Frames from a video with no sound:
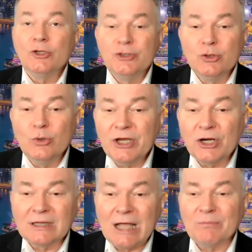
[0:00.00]
Do you
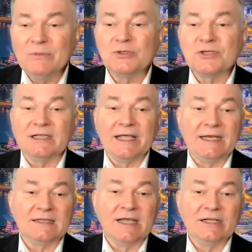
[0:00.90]
hear loud music
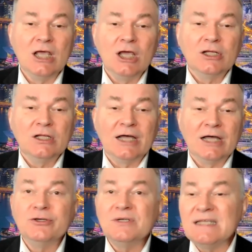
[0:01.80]
late at night?
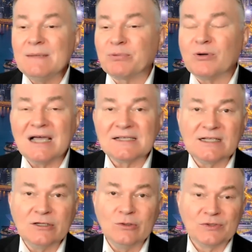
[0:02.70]
Do you see
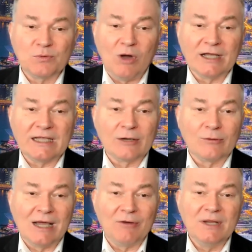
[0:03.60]
prostitutes walking
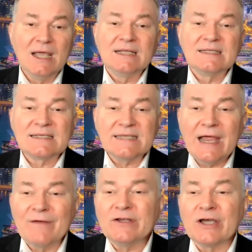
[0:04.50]
around? Does
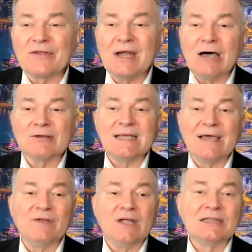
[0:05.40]
every other house
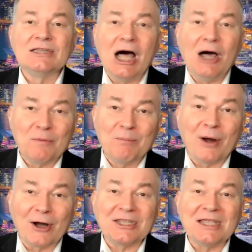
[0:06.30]
have a loud
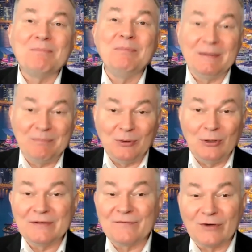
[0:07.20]
barking pit
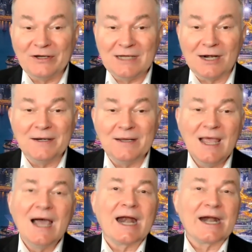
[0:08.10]
bull in the front yard?
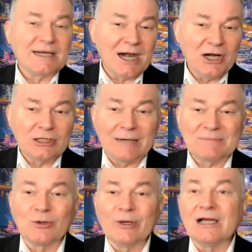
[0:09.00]
Are car
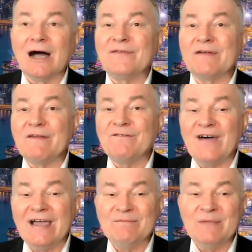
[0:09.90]
alarms going off every
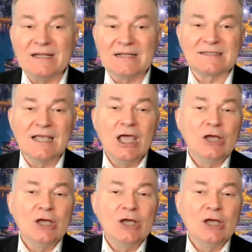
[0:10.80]
5 minutes?